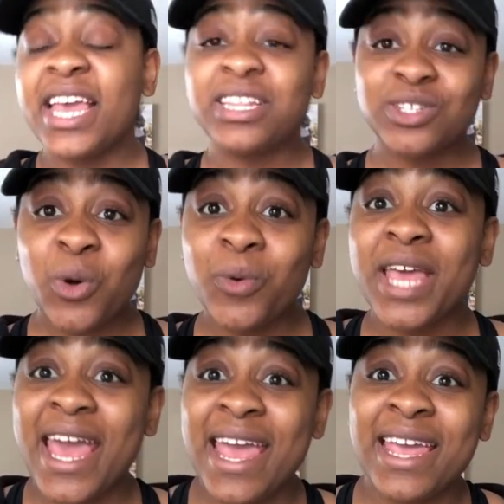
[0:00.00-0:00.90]
It's
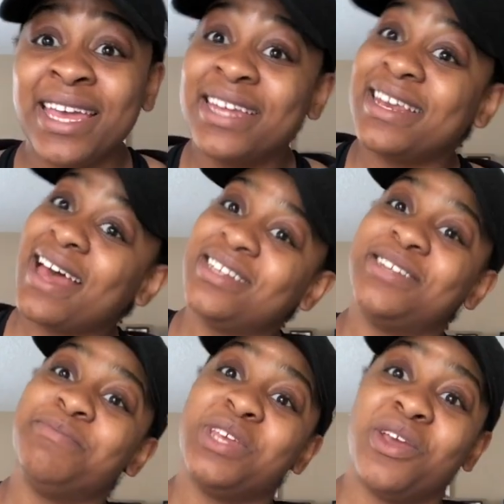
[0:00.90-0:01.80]
okay not
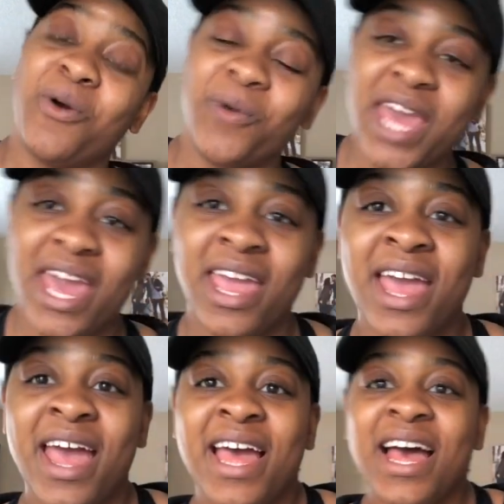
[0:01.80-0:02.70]
to be okay.
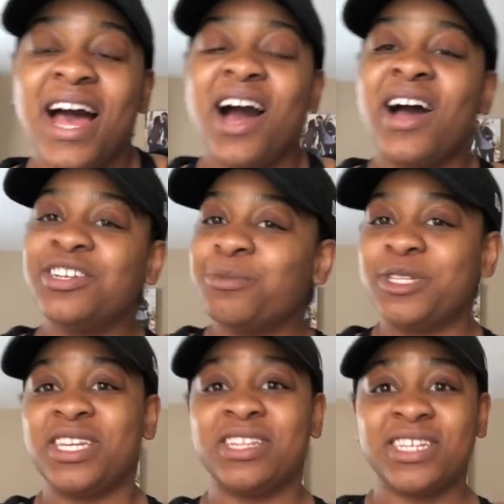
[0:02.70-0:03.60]
one hundred
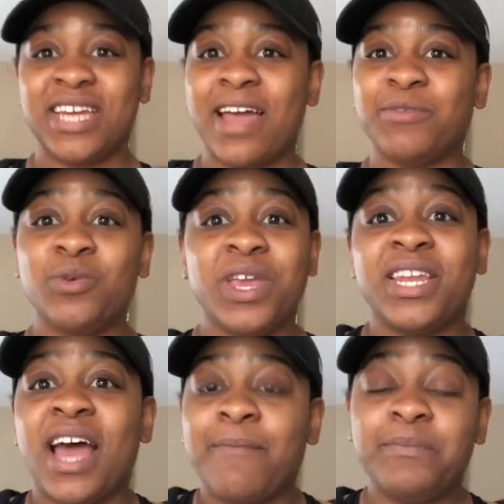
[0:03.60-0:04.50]
percent of the time, you
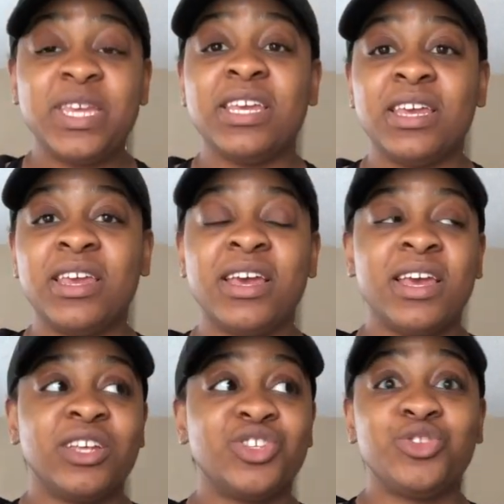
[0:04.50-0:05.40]
cannot be
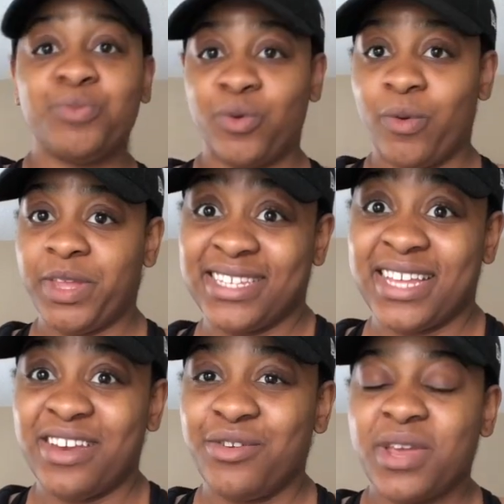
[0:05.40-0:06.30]
Superwoman
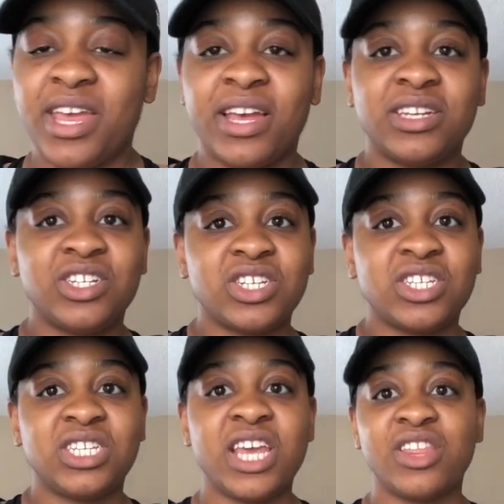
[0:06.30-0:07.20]
said. You can't
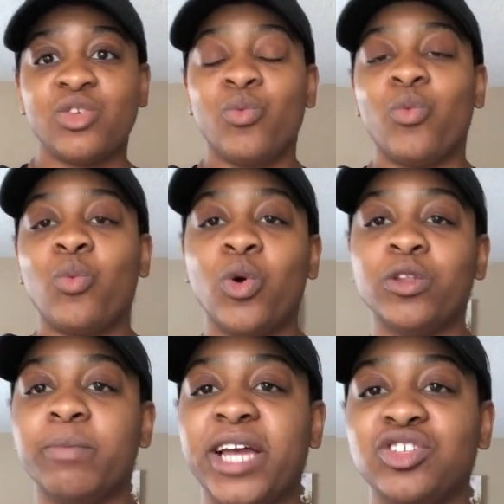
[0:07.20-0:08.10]
just take the
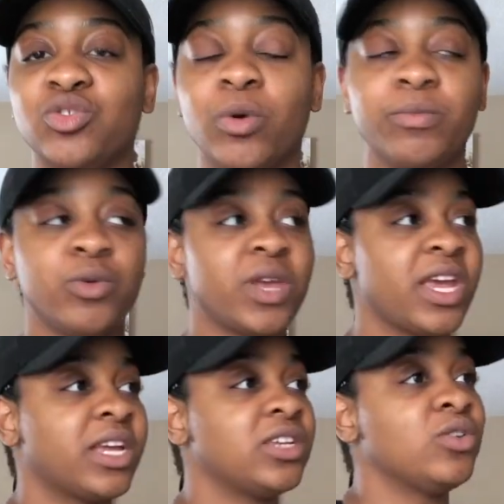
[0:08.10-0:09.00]
world by storm. You
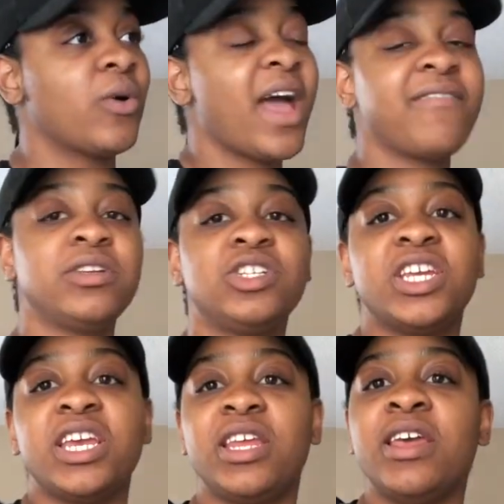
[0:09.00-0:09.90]
can't, you know, have a
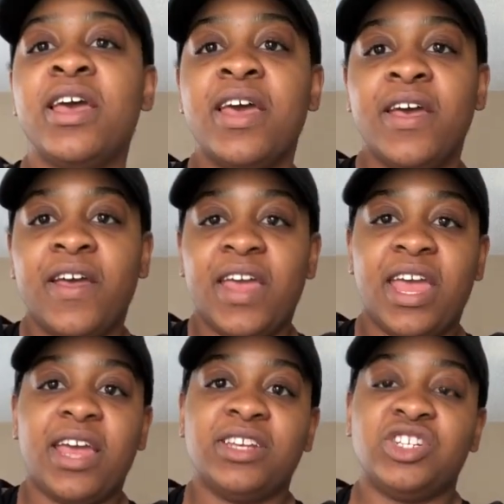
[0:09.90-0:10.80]
kid
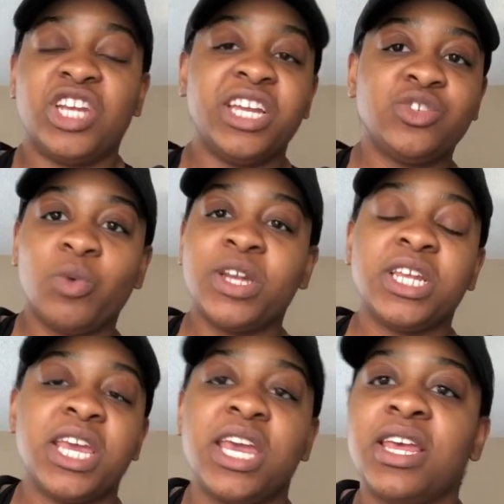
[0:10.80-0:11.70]
and change one
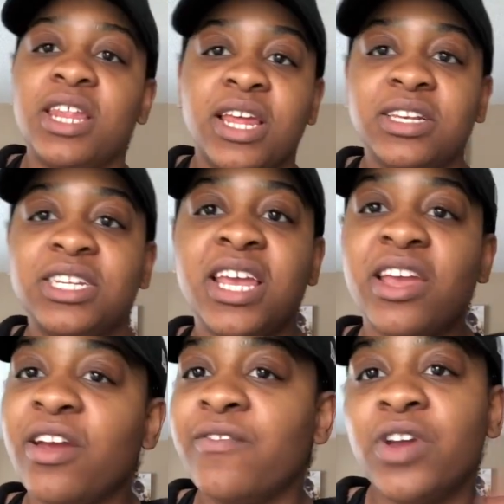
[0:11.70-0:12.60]
kid and take
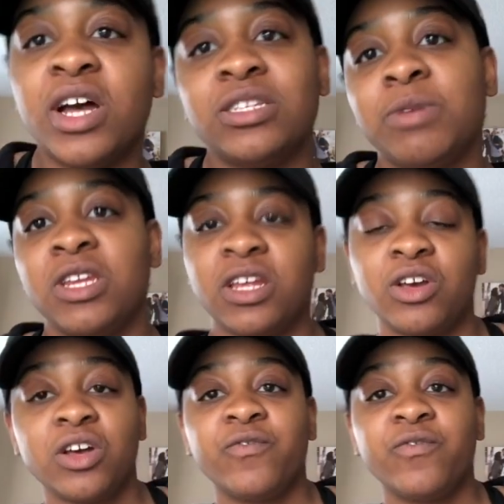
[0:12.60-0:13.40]
care of your husband and cook